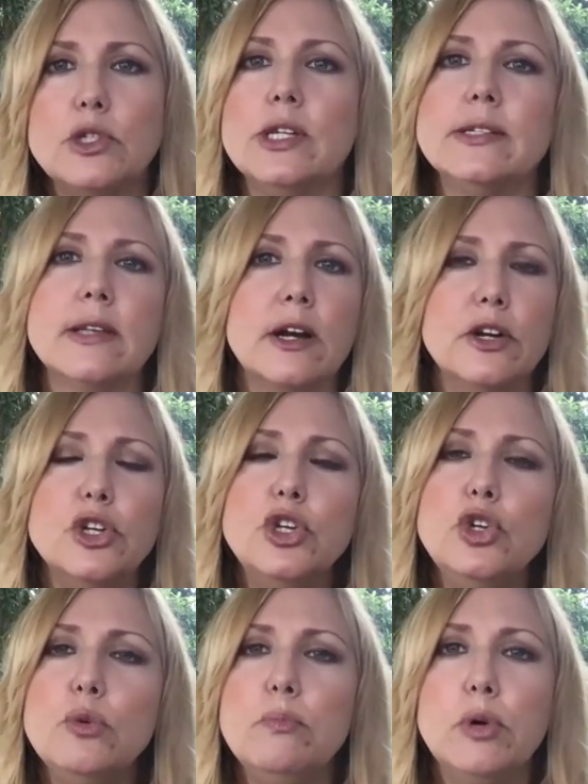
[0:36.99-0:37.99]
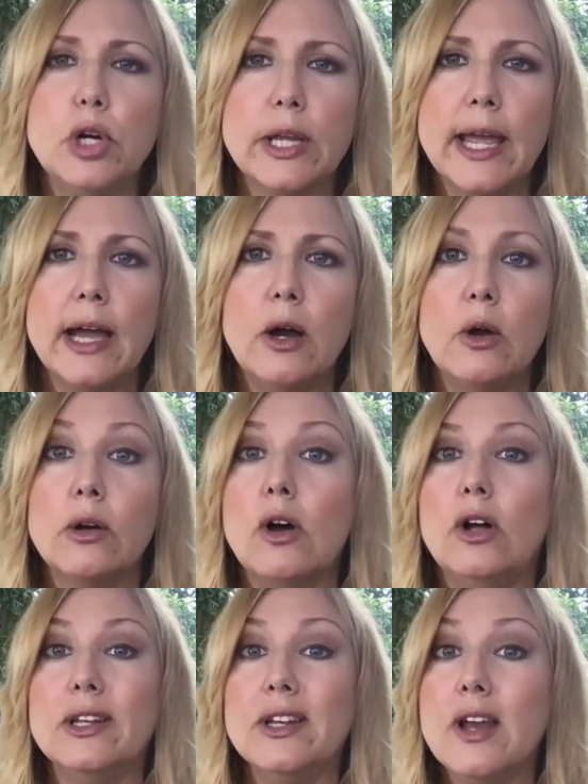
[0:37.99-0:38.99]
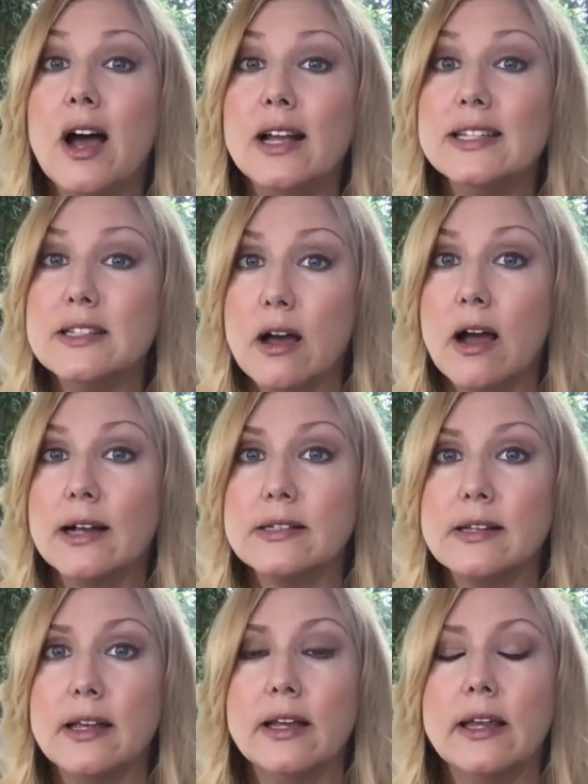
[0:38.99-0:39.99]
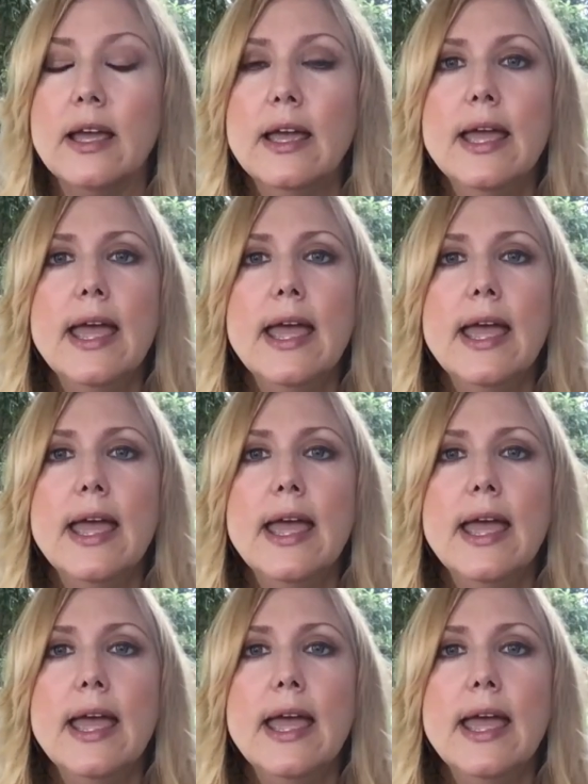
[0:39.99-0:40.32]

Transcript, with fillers: She's got a new book out called Non-Toxic,